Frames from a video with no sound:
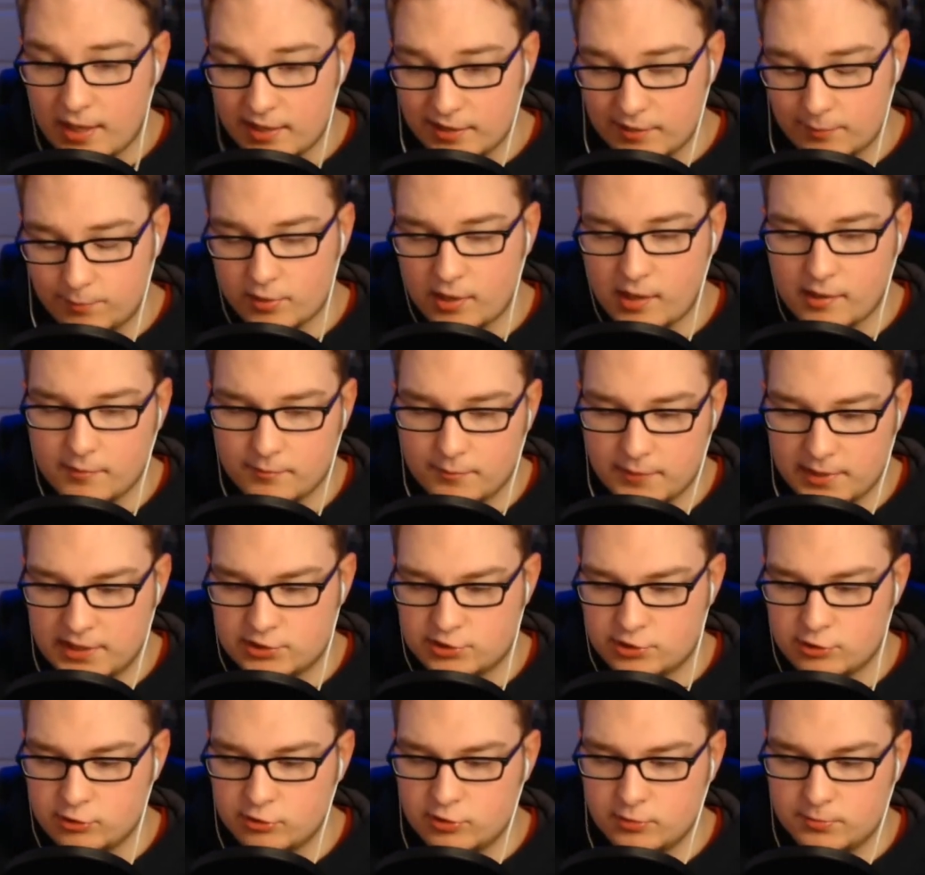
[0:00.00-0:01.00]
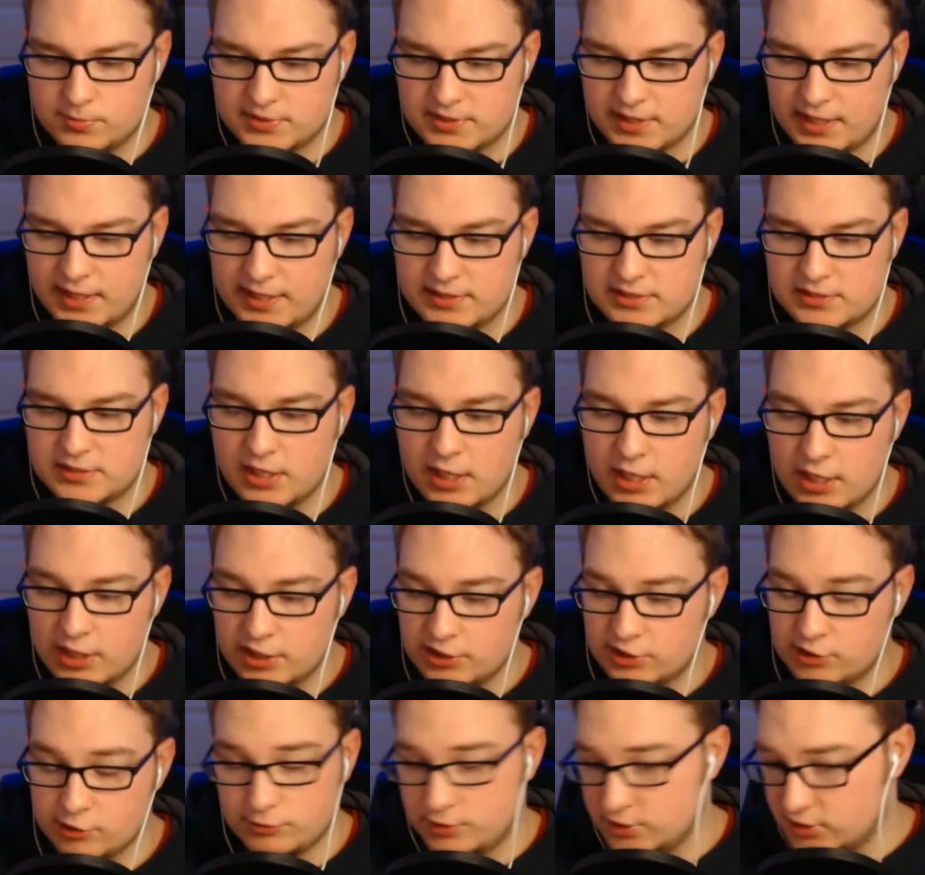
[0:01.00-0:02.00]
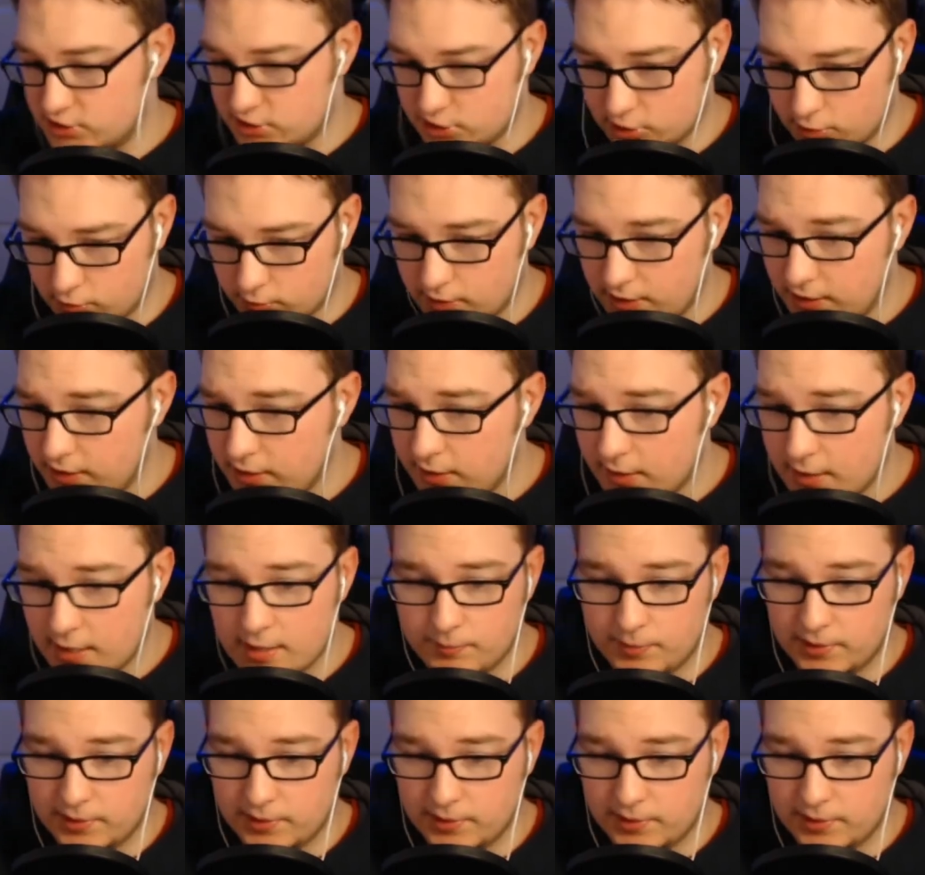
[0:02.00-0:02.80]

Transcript: The problem is YouTube says, do you disagree?